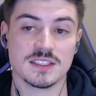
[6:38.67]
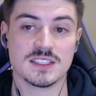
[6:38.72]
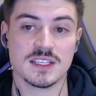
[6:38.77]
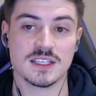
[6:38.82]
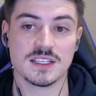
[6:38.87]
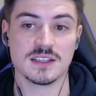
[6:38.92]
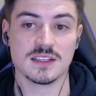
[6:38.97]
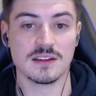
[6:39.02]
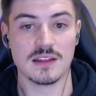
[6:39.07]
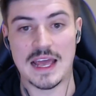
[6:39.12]

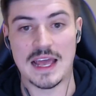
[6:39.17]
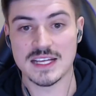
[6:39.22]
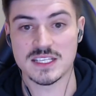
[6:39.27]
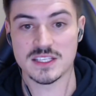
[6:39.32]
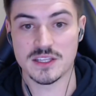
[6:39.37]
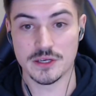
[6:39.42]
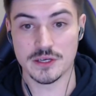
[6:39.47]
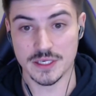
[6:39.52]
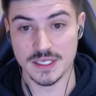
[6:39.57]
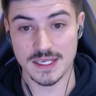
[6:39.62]
in the
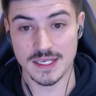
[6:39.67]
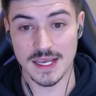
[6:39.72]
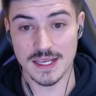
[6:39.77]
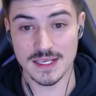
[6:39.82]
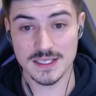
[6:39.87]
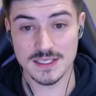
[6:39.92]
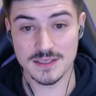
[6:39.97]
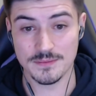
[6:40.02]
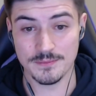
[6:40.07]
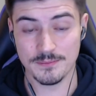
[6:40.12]
last 30
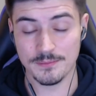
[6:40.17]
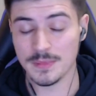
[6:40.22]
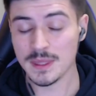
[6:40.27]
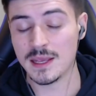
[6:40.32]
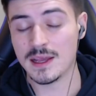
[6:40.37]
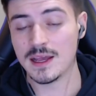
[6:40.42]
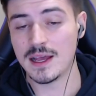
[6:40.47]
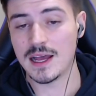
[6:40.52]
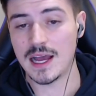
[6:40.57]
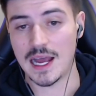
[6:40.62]
days.
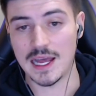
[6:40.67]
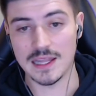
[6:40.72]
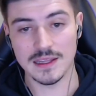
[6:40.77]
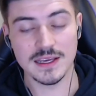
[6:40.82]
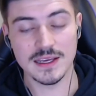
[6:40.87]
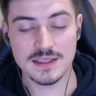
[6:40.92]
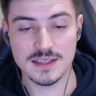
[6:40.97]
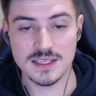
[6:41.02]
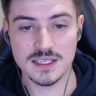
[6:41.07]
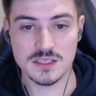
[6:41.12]
I
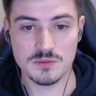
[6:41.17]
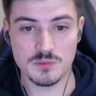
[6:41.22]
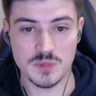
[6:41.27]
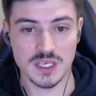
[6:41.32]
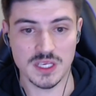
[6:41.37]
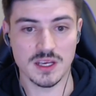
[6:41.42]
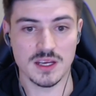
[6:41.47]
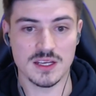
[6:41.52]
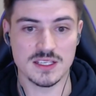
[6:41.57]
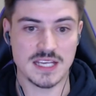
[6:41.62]
like this
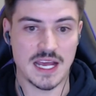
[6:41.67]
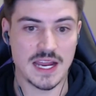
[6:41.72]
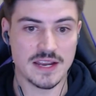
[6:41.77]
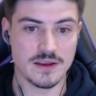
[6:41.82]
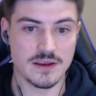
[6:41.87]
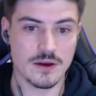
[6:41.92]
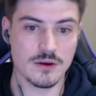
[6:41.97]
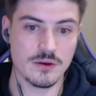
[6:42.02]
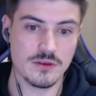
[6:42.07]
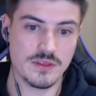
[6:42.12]
because I
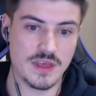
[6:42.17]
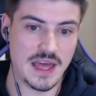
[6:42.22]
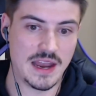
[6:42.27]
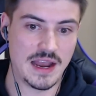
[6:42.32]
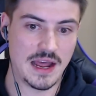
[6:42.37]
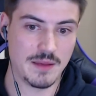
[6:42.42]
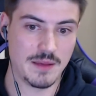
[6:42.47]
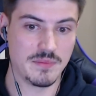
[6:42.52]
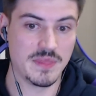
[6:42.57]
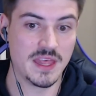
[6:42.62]
know that
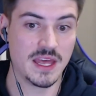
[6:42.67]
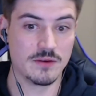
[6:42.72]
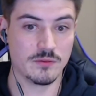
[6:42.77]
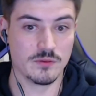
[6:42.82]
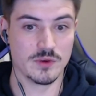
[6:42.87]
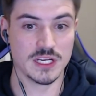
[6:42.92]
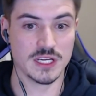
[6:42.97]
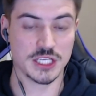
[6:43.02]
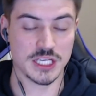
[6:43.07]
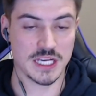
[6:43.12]
I'm then
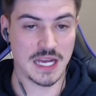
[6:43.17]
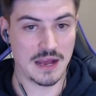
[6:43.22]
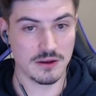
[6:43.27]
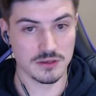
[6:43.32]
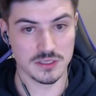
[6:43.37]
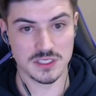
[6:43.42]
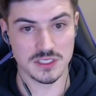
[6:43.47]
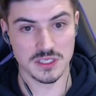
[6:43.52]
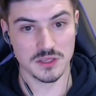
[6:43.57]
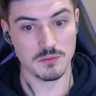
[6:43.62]
reaching
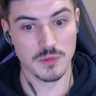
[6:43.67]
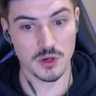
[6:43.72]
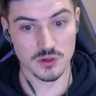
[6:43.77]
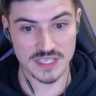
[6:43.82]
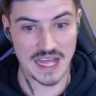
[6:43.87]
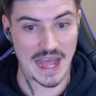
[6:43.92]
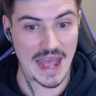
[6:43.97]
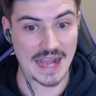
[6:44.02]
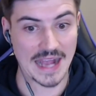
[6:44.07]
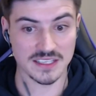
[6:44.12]
out to the
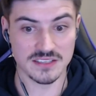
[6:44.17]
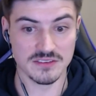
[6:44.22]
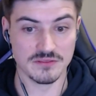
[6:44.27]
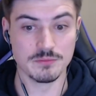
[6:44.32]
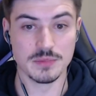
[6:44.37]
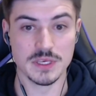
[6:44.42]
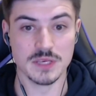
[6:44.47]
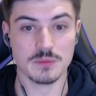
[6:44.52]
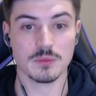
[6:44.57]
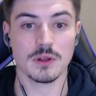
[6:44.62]
most
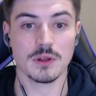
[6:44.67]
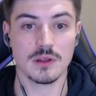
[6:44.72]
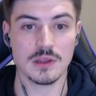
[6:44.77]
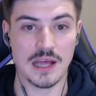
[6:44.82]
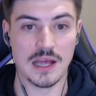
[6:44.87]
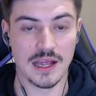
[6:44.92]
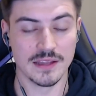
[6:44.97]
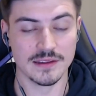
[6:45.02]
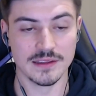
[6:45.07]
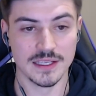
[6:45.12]
active people
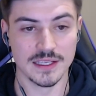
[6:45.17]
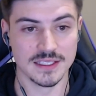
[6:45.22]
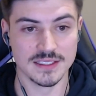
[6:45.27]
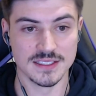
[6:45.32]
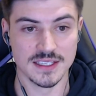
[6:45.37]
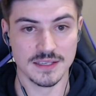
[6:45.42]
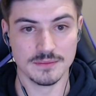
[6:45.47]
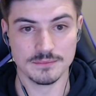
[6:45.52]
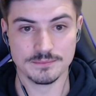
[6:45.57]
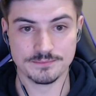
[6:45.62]
on LinkedIn.